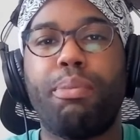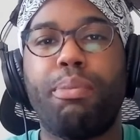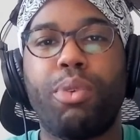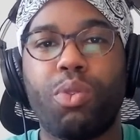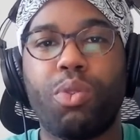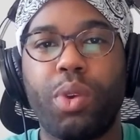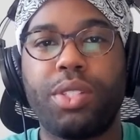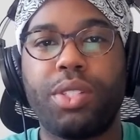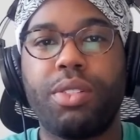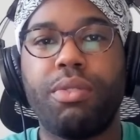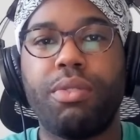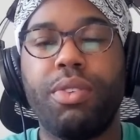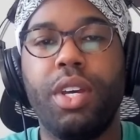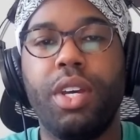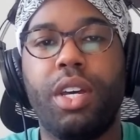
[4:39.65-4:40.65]

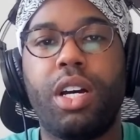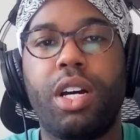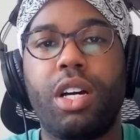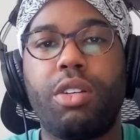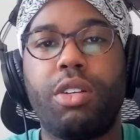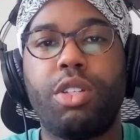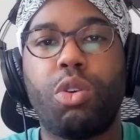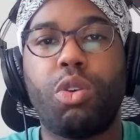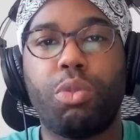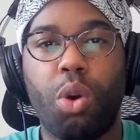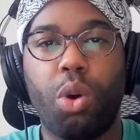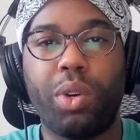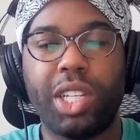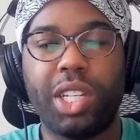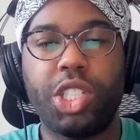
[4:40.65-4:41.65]
progressive uh, you know,
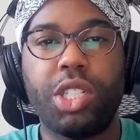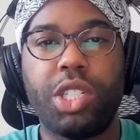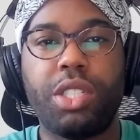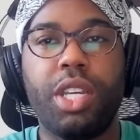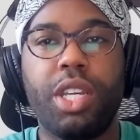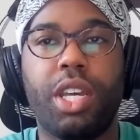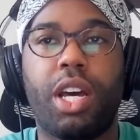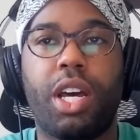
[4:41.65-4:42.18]
coalitions,